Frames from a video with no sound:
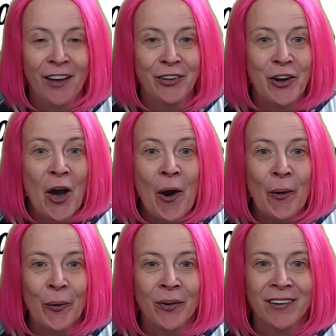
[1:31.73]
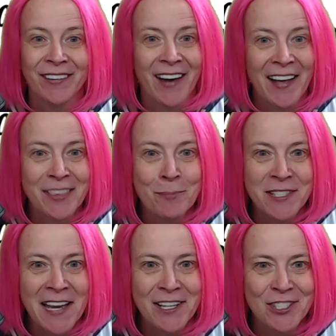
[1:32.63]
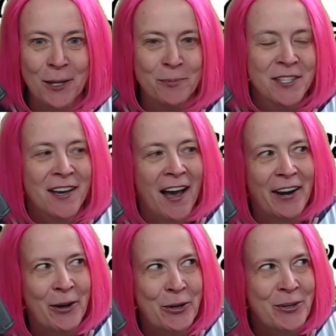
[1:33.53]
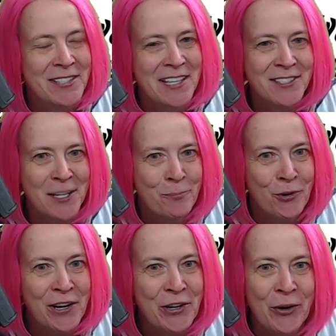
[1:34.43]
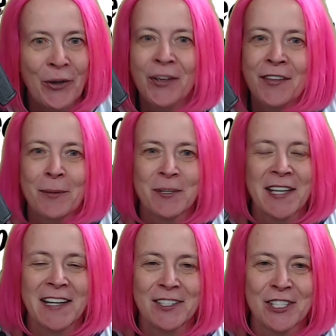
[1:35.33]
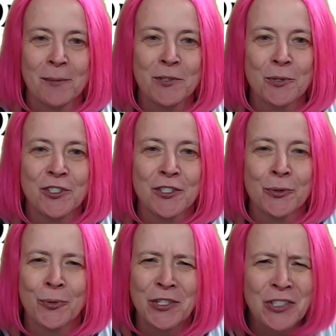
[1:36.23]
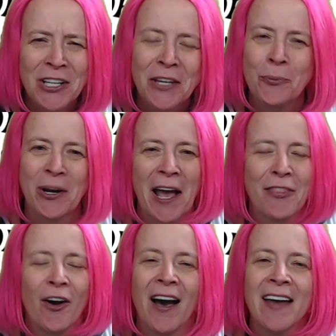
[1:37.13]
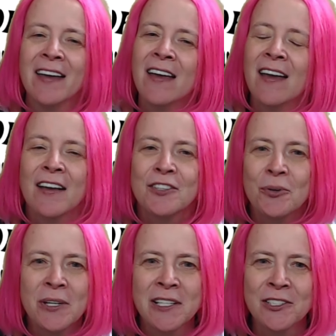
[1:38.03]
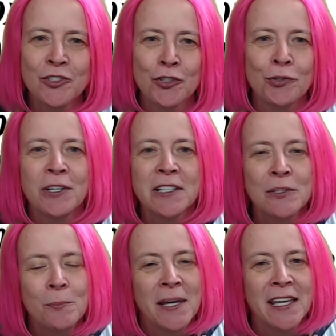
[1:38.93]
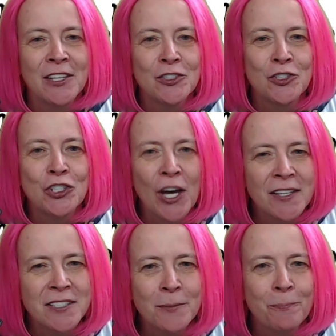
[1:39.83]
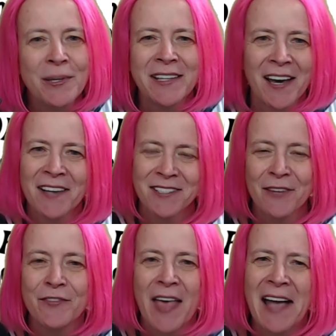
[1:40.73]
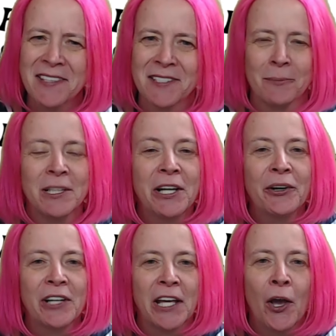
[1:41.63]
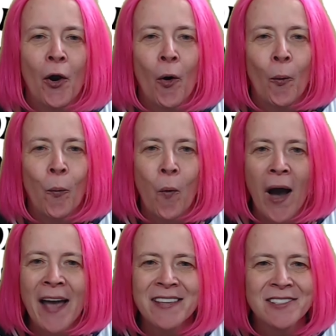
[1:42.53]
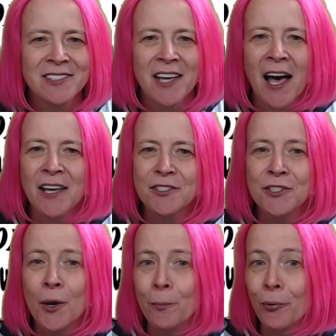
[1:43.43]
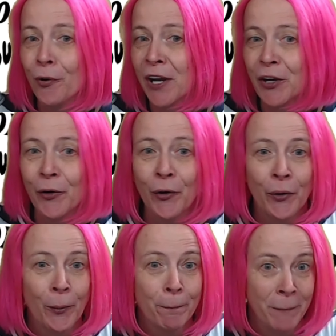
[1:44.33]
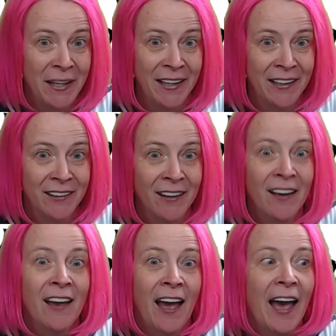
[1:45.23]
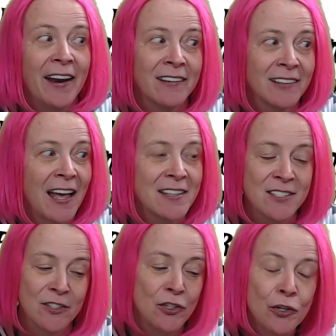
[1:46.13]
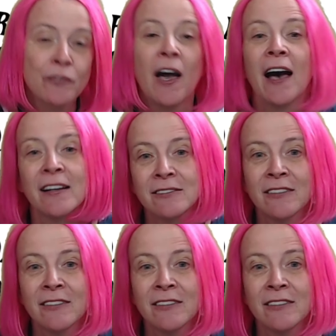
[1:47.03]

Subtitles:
No, not the potato chips. I know it sounds like Pringle, the potato chips, which is originally what I thought. So it intrigued me just because of that similarity. What does Prinkle mean? And unless you've got